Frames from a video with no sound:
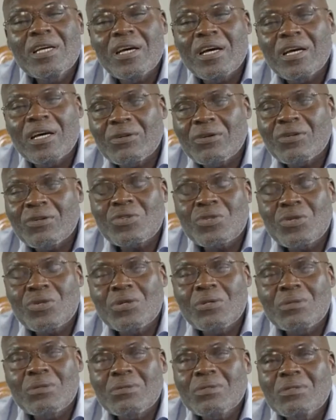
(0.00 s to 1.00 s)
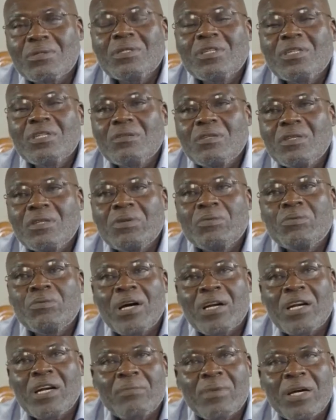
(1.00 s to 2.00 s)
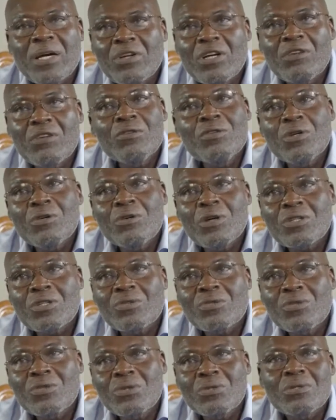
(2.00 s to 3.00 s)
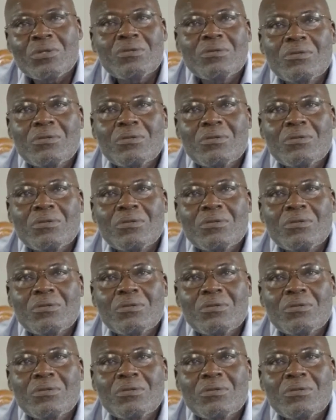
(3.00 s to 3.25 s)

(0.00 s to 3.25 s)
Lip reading: And also, the people around might not even know what to do.